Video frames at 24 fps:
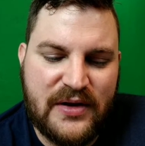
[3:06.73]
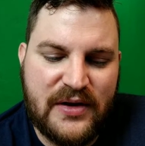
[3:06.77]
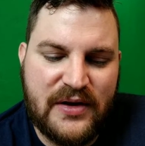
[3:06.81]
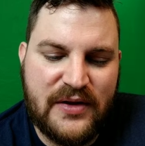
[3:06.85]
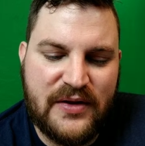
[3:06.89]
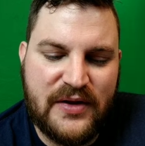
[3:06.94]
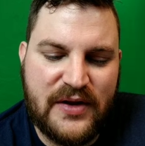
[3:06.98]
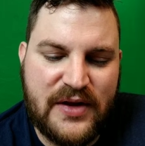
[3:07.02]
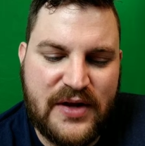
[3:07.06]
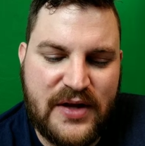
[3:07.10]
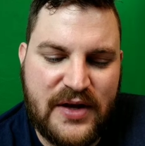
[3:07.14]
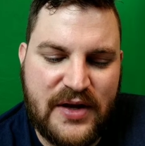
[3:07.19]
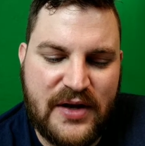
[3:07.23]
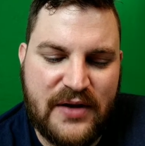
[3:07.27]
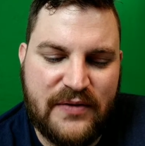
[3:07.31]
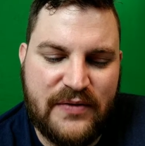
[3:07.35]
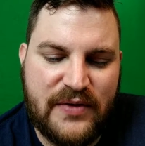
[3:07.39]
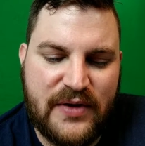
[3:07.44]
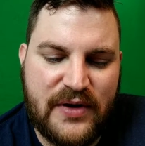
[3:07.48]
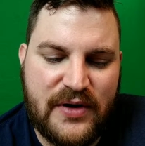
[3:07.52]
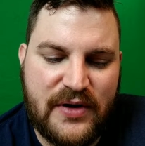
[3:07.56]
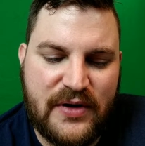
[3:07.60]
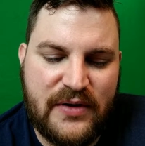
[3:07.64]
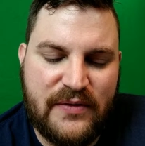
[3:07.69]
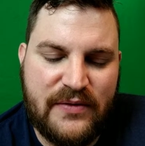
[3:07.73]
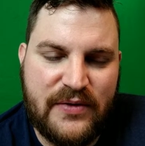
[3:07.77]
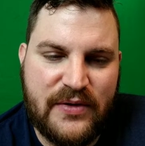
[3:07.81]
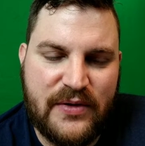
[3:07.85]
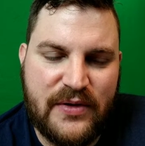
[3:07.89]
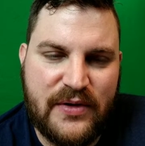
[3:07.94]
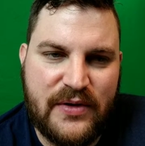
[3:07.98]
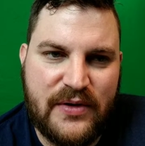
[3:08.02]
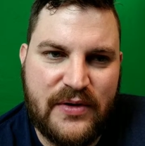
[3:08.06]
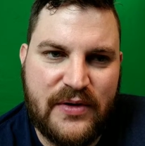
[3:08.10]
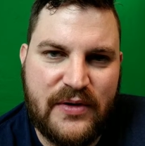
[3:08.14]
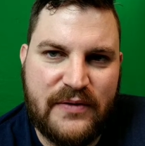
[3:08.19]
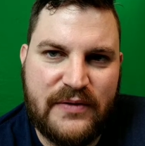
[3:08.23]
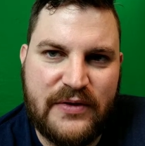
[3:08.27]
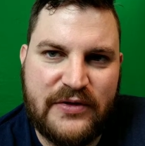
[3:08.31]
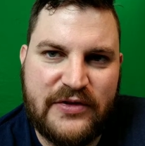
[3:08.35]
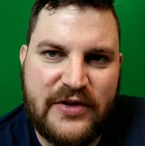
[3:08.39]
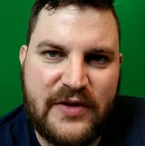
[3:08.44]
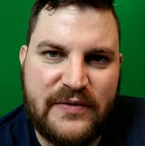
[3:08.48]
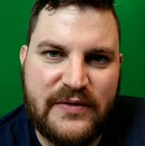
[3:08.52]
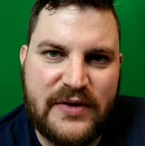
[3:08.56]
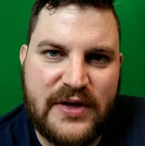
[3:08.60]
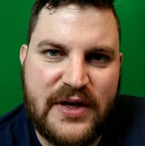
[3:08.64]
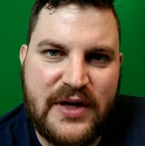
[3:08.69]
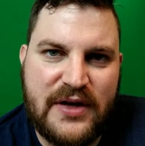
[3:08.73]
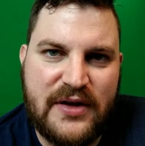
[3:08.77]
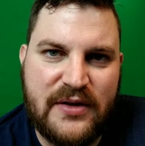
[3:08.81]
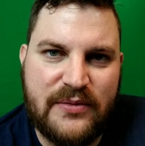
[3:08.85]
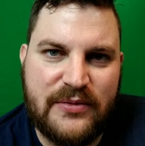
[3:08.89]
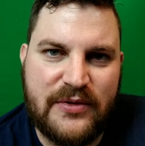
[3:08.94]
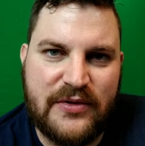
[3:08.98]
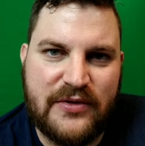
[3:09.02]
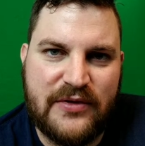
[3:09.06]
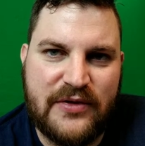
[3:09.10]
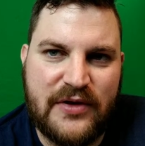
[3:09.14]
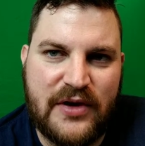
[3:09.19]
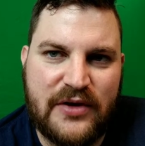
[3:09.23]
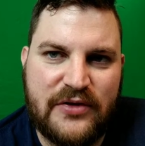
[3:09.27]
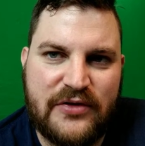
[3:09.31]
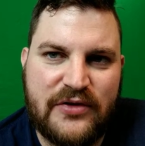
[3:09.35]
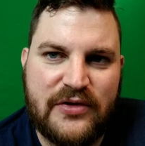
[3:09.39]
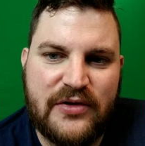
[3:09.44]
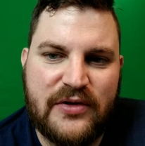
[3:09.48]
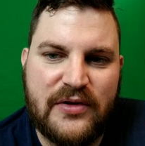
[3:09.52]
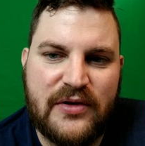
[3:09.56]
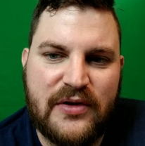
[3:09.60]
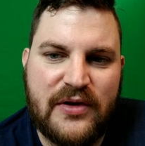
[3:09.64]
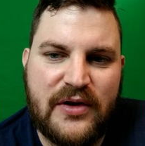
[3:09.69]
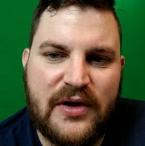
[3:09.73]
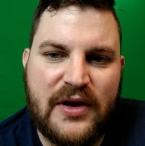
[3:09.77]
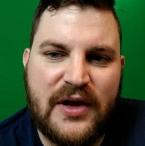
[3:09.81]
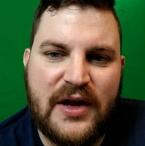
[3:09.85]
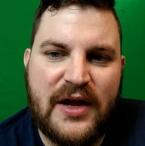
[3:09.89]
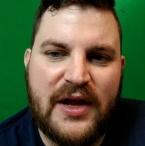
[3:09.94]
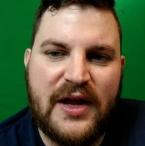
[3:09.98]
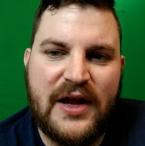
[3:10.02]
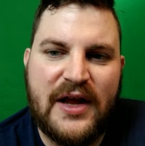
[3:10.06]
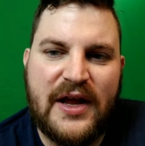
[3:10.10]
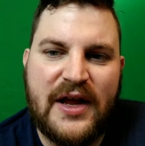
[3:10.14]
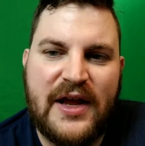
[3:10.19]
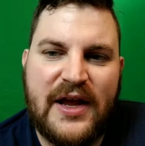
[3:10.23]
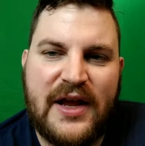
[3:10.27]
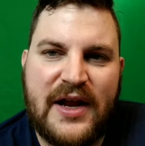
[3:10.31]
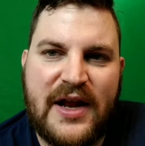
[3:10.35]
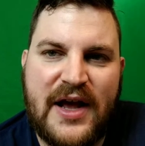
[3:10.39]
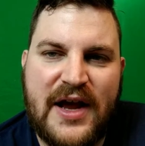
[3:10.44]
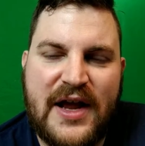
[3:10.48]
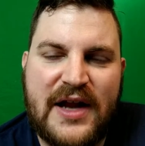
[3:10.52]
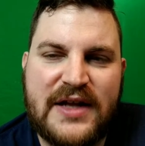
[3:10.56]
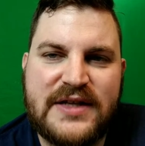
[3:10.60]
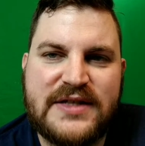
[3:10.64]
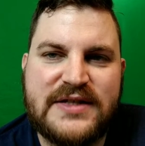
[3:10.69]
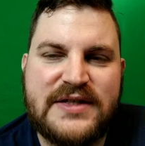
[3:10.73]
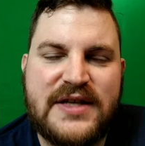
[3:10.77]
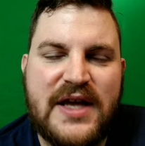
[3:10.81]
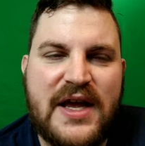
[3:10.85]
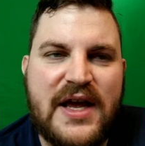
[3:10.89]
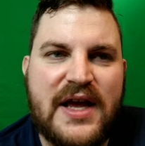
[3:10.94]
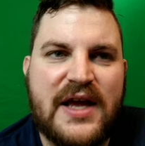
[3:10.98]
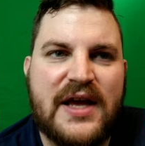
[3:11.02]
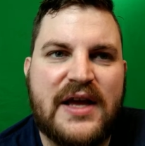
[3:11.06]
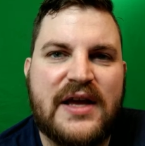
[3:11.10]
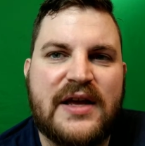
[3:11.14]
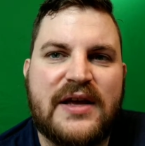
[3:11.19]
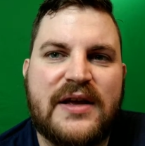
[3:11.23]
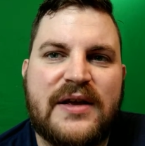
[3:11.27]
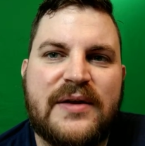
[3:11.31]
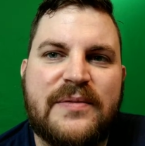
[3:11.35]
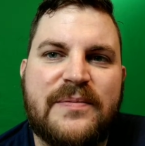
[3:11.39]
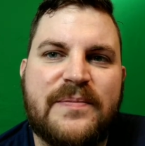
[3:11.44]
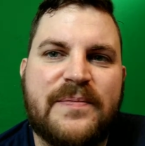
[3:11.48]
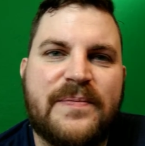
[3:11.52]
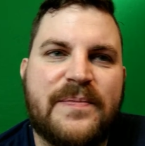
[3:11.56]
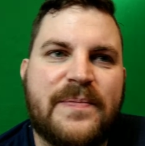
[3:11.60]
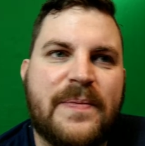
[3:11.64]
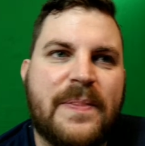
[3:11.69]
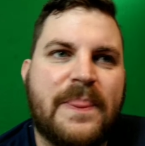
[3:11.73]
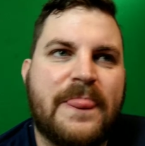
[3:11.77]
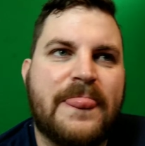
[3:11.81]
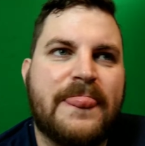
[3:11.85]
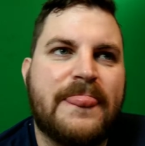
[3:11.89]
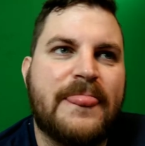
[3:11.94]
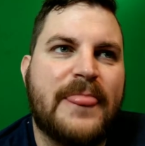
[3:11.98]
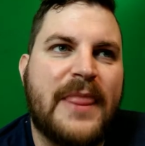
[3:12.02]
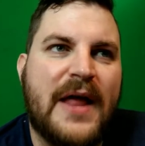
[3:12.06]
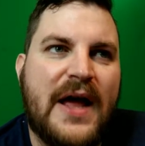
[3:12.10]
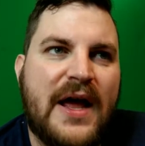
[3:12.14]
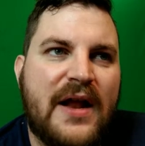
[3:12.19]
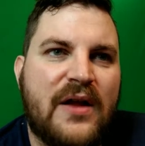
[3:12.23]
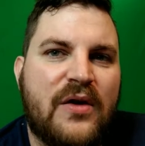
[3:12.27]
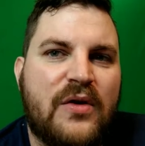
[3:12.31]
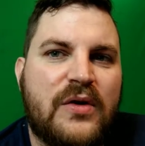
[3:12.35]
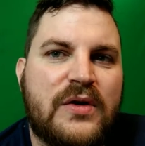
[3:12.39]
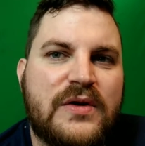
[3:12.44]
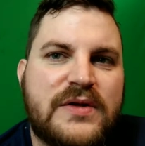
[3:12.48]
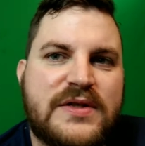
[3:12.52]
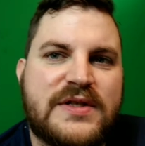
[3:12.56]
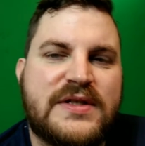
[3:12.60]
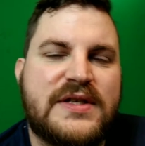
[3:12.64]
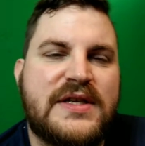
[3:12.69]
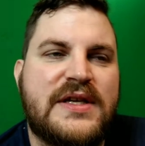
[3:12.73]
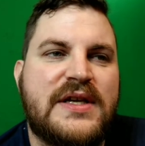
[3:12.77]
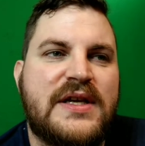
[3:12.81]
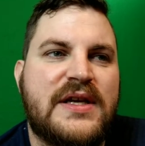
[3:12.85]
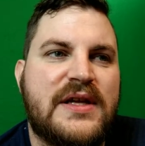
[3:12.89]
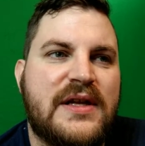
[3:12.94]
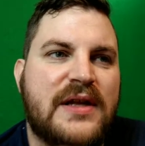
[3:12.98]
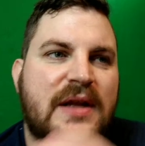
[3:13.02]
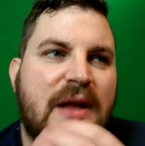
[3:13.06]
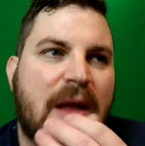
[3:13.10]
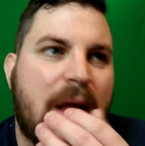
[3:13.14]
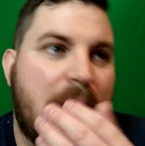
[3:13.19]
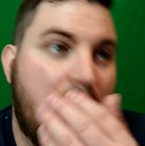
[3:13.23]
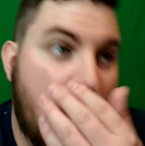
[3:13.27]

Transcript: the king of the Seven Kingdoms and such. And I gotta say, that whole scene,